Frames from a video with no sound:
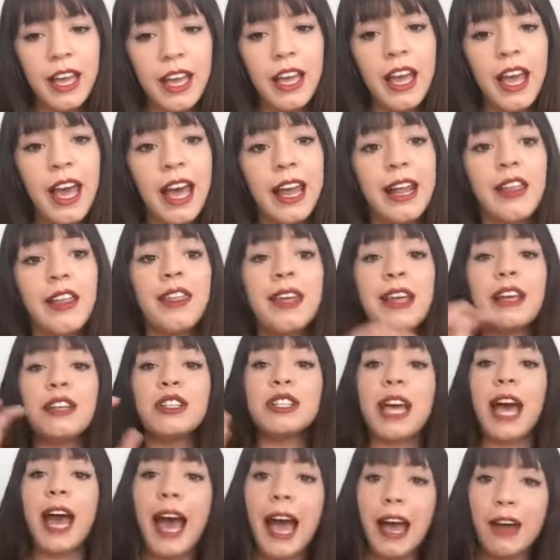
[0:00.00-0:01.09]
And I think to
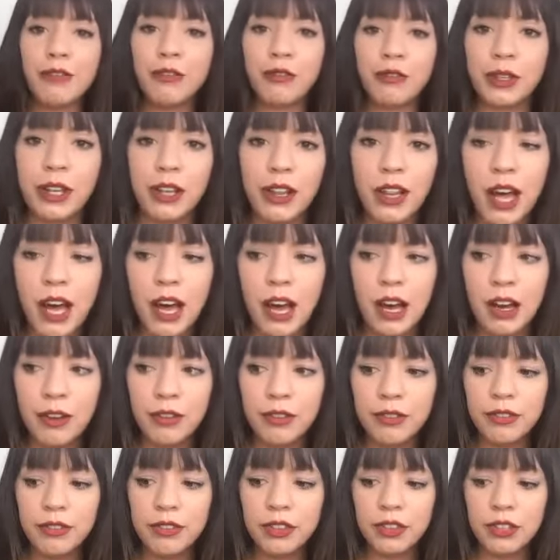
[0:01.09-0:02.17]
have real love,
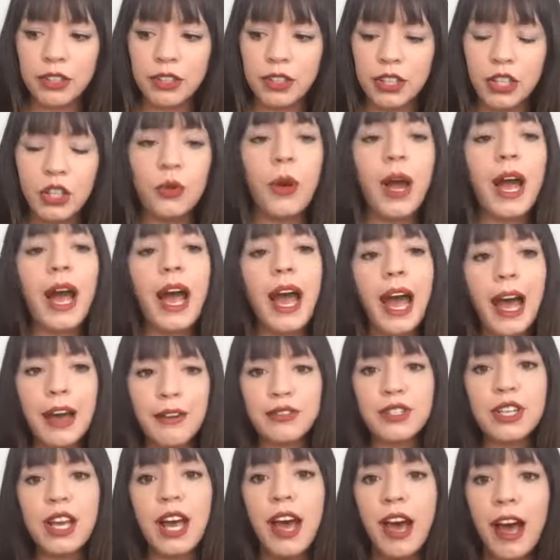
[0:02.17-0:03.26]
you have
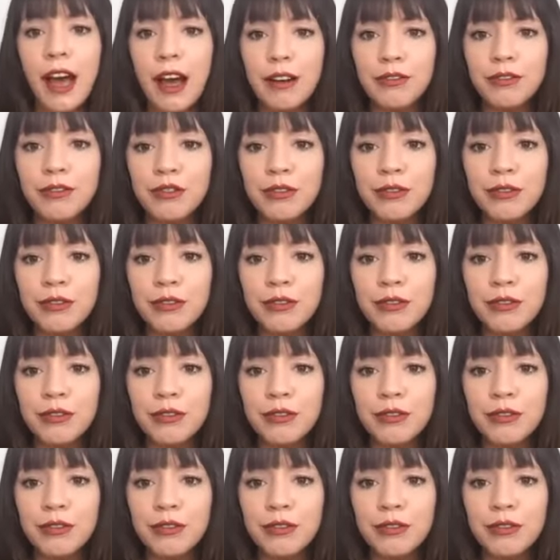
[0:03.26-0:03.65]
to have